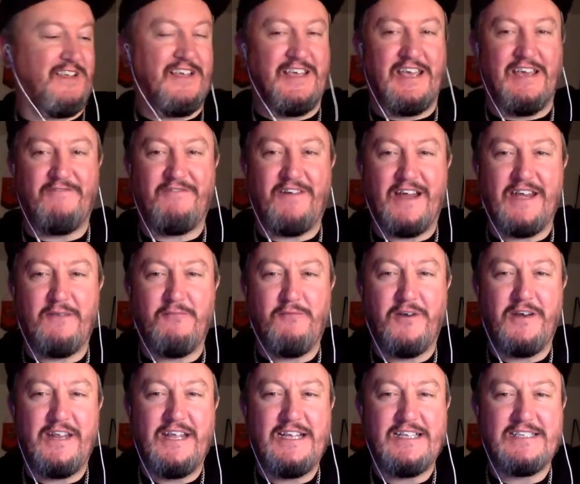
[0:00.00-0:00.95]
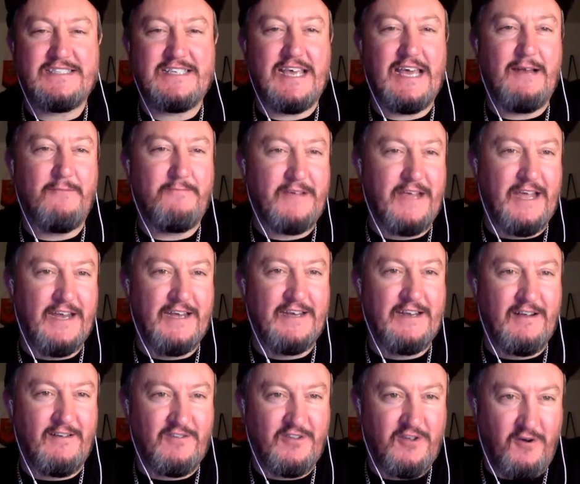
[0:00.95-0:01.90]
If anyone needs help getting
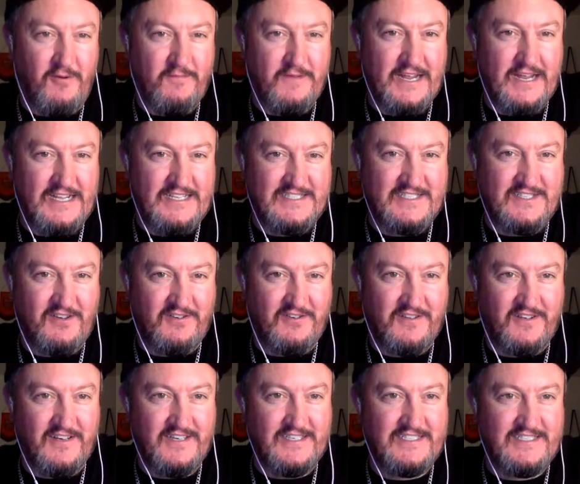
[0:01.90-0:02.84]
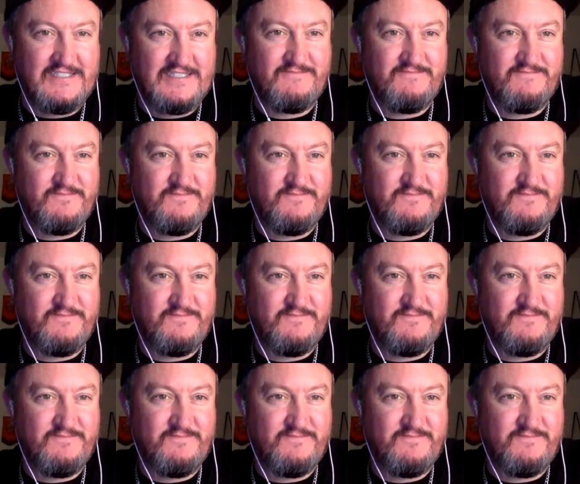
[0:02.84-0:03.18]
their thumbnails done, guys,